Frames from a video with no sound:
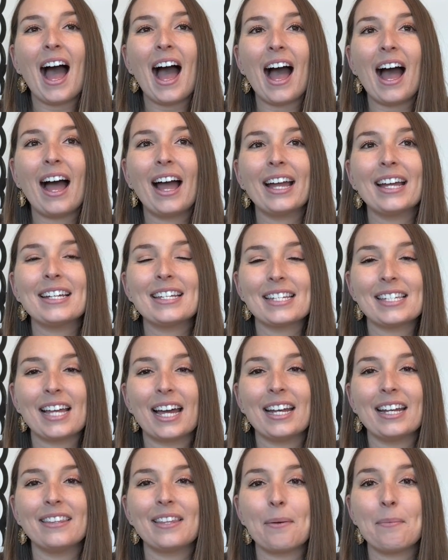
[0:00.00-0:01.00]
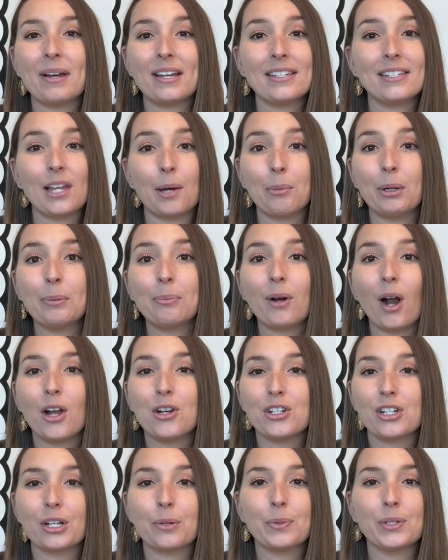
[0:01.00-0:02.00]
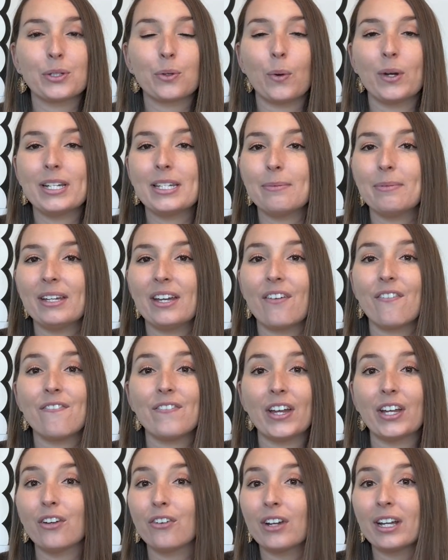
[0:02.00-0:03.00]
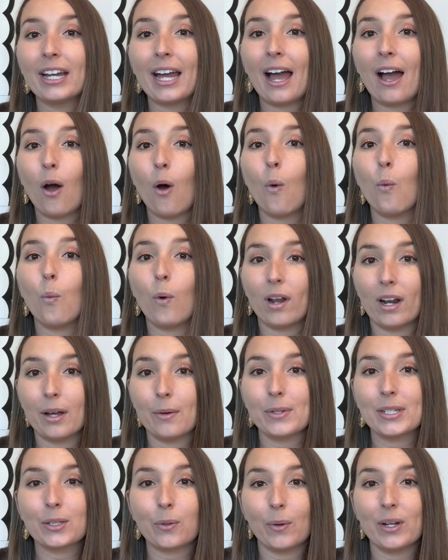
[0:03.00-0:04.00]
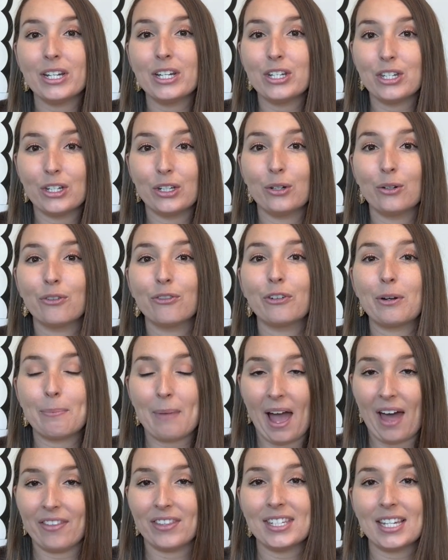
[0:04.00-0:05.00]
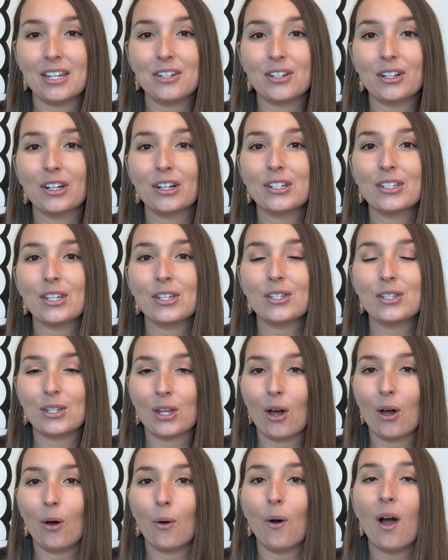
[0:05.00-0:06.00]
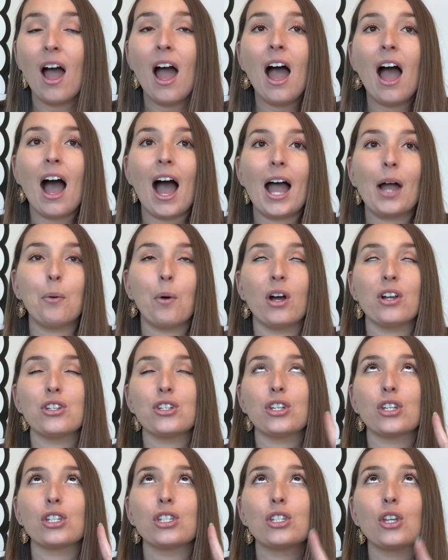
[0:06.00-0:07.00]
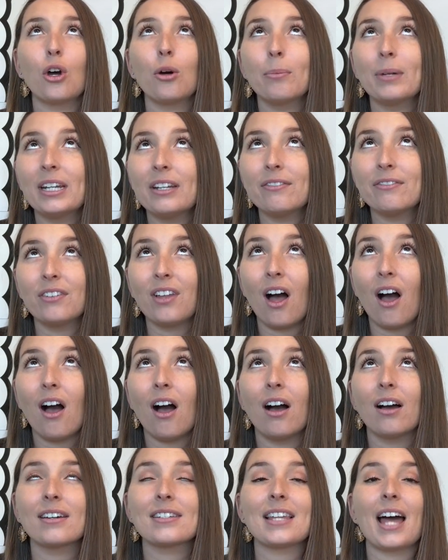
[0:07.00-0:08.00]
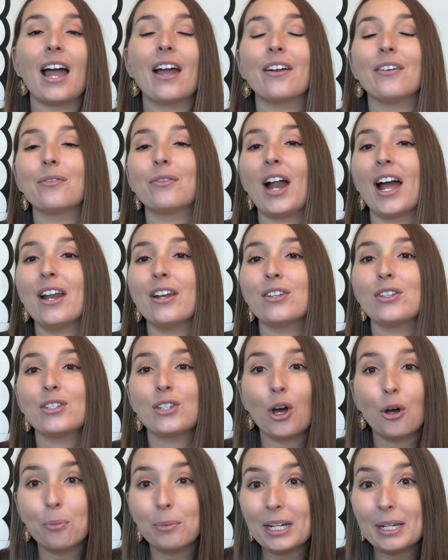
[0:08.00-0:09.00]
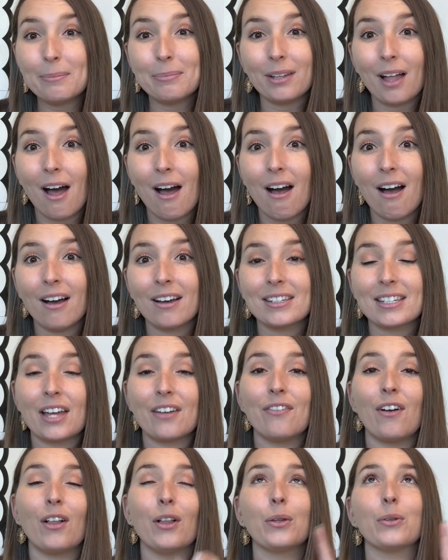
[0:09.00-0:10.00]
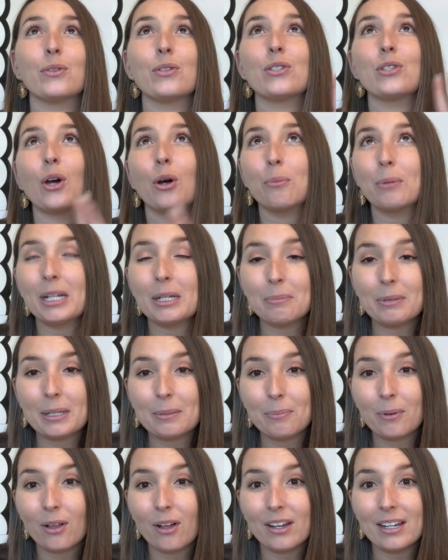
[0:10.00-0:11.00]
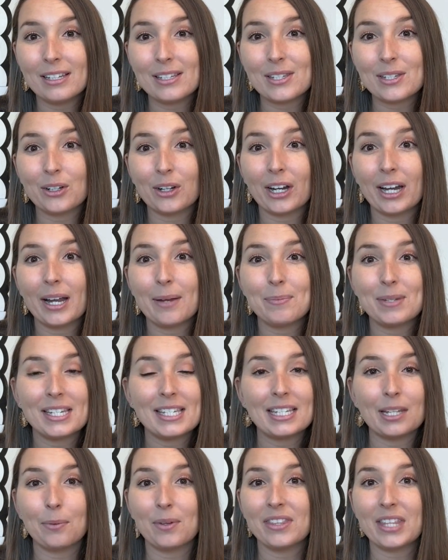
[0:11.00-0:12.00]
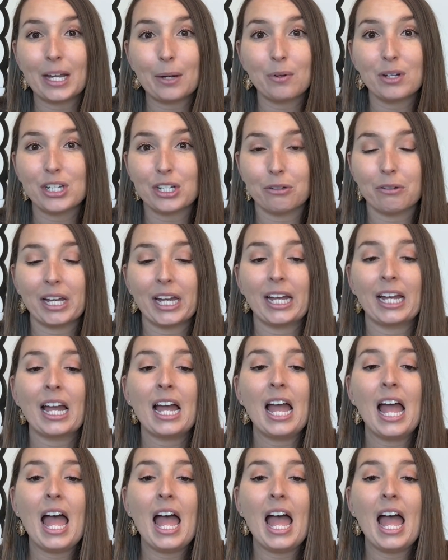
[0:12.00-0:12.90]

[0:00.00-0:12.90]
I decided that my summer project was going to be figuring out what I was going to do for math centers. So I watched so many vlogs, I read so many blogs, I followed so many people on Instagram to see what they were doing,